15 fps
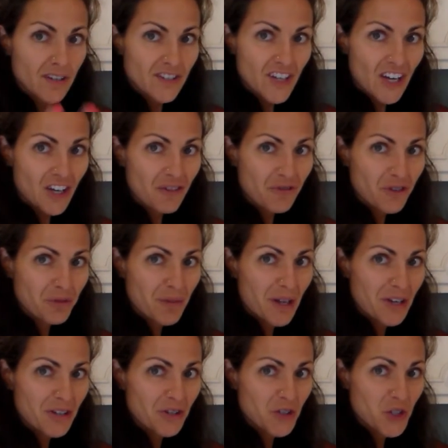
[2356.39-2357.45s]
second
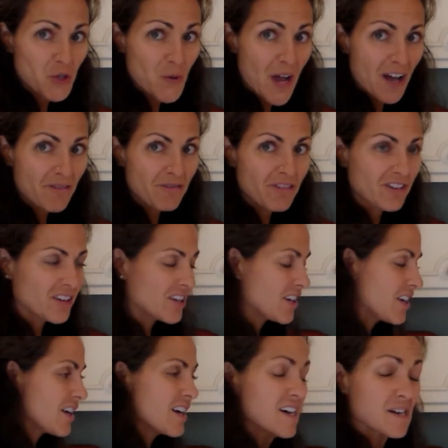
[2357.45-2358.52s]
ferment, your 2F,
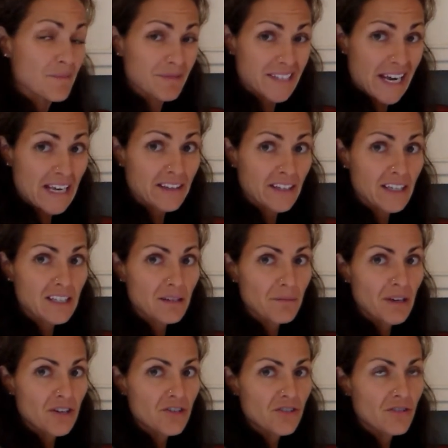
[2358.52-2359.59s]
daily to
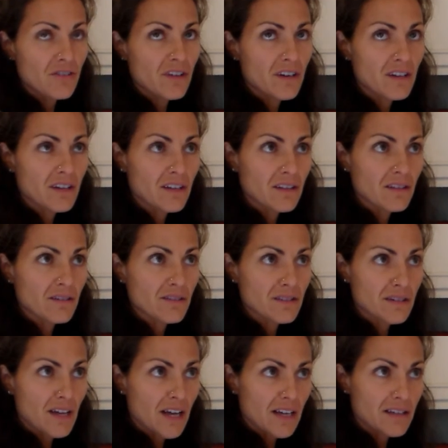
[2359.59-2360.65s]
make sure that there's
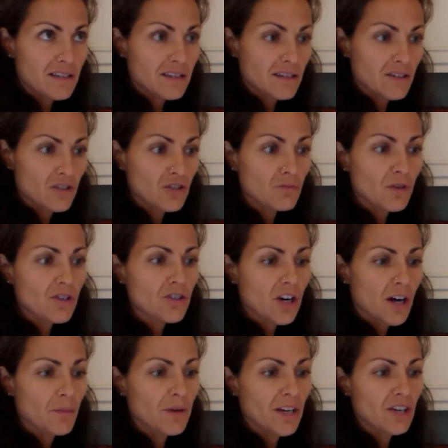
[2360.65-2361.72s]
not too much
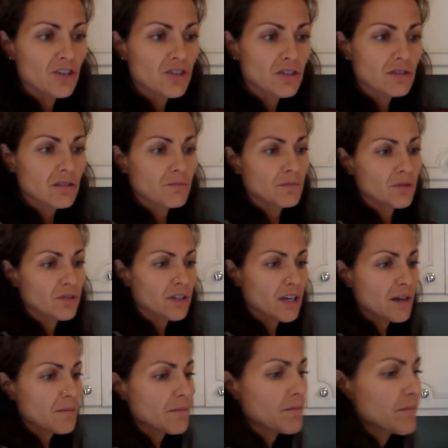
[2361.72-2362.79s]
carbonation building
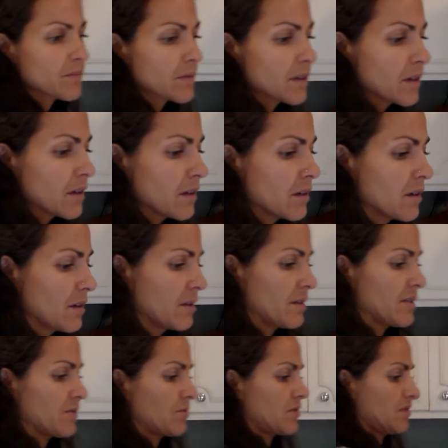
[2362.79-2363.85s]
up.
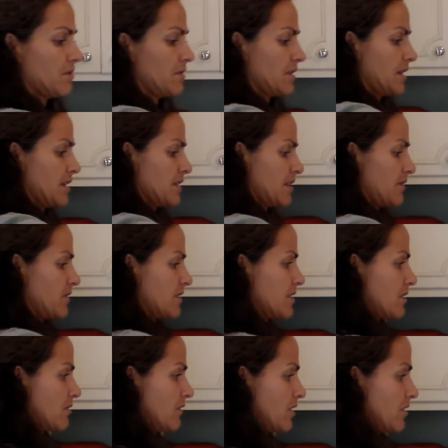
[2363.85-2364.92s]
This one, I guess I have to
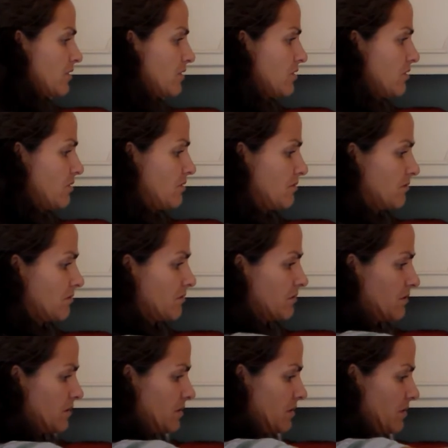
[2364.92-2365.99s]
set over here too.
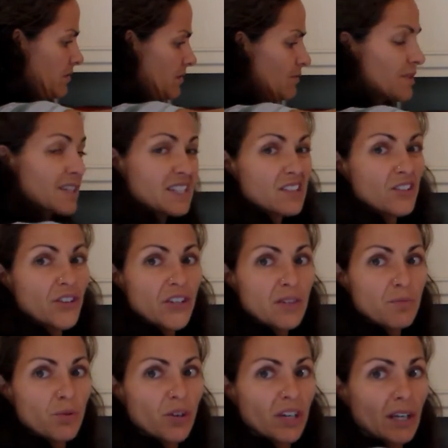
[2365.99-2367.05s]
This one doesn't look as
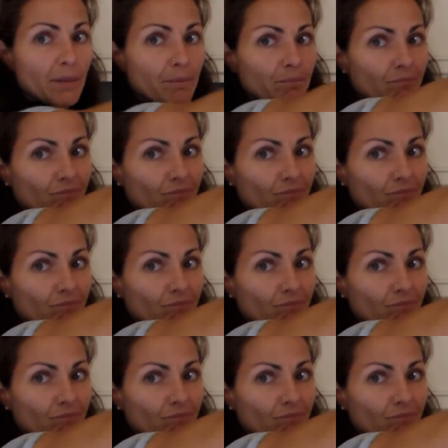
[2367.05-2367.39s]
pretty.